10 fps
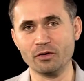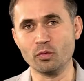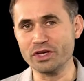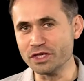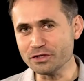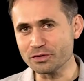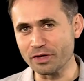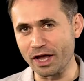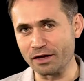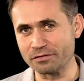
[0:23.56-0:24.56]
We need to
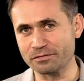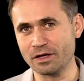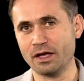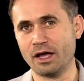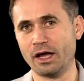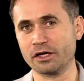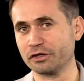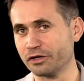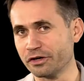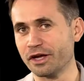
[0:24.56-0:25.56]
have a
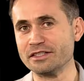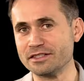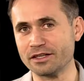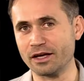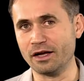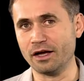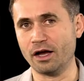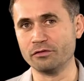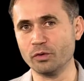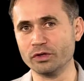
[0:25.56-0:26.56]
clear idea
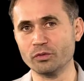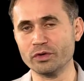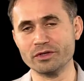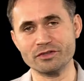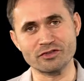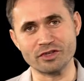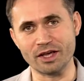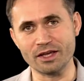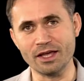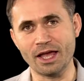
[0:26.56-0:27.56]
of what we want to
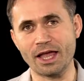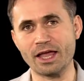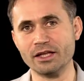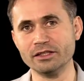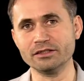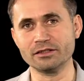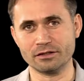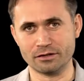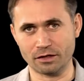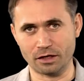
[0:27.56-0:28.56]
say and
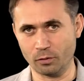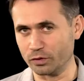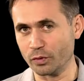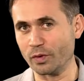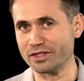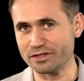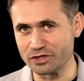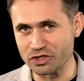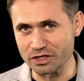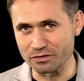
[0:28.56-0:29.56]
what we want to
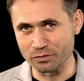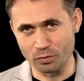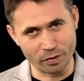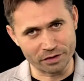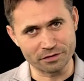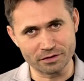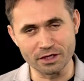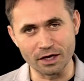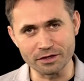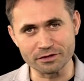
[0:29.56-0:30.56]
achieve with
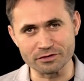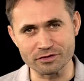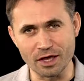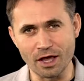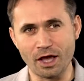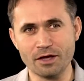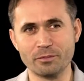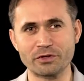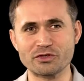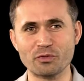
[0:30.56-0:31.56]
the audience.
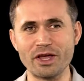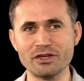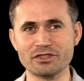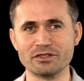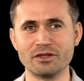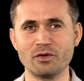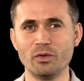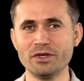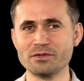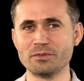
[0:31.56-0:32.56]
Persuasion.
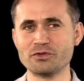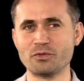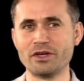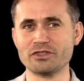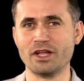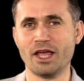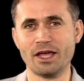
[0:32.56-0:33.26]
What is persuasion?